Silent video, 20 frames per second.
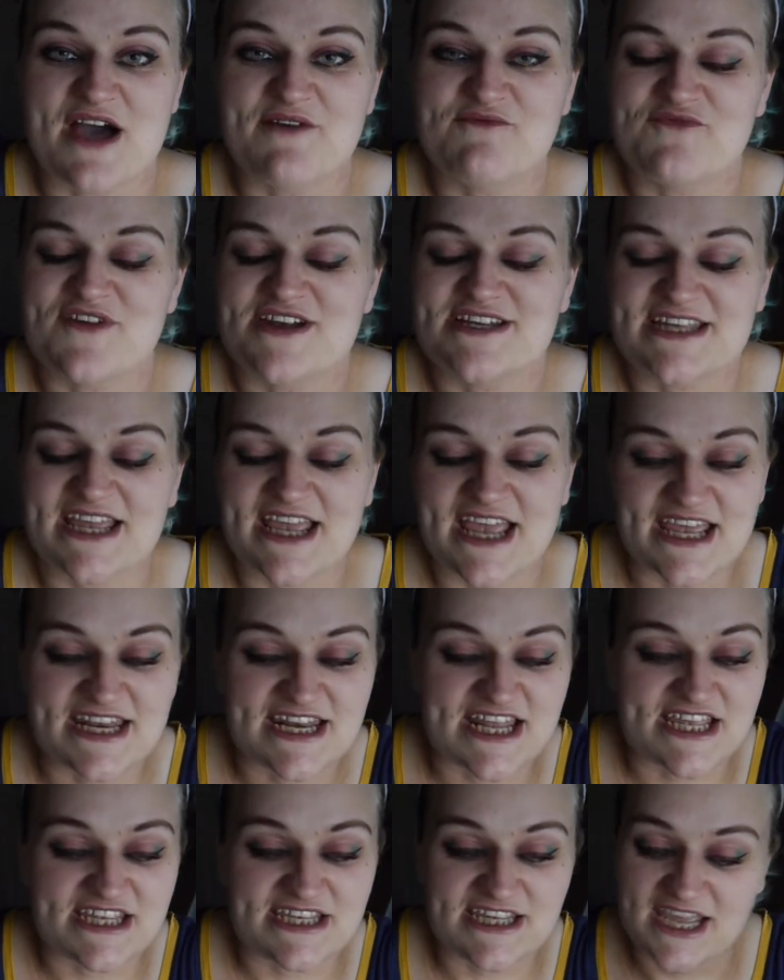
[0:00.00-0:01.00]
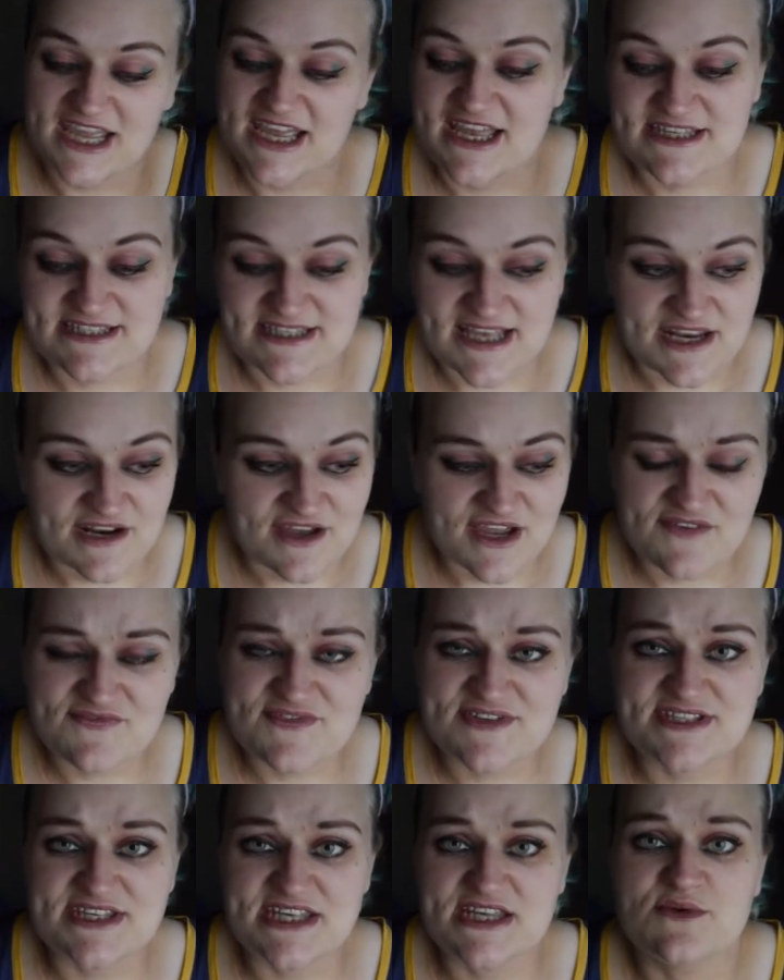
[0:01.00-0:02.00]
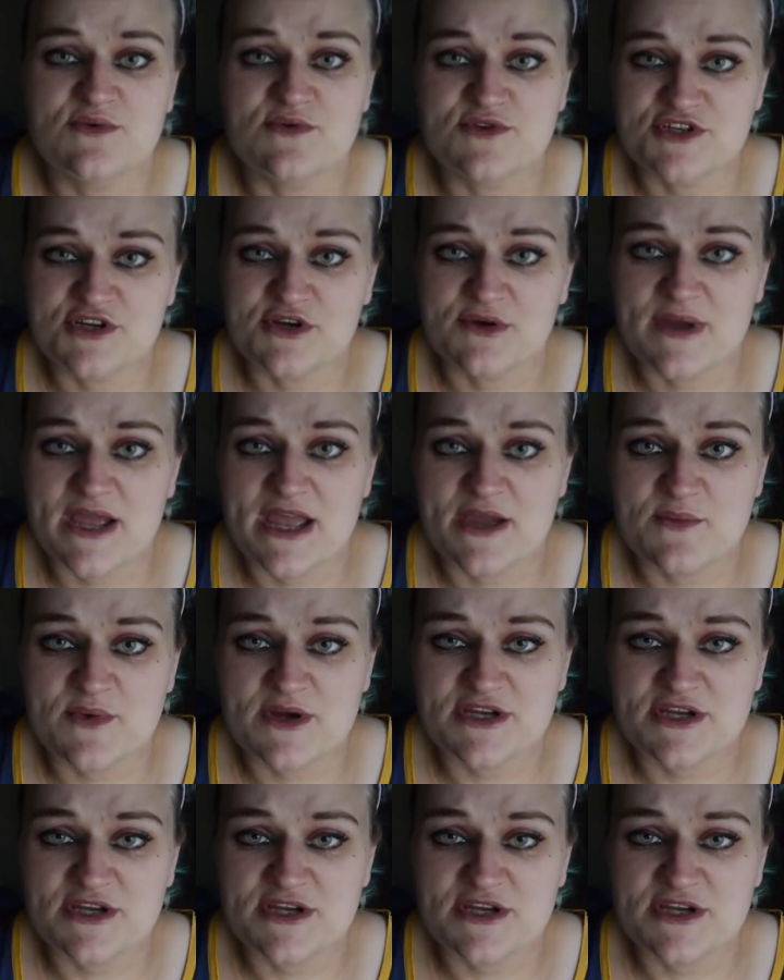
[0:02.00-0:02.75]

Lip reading: I haven't read it in years and I have the sequel to it,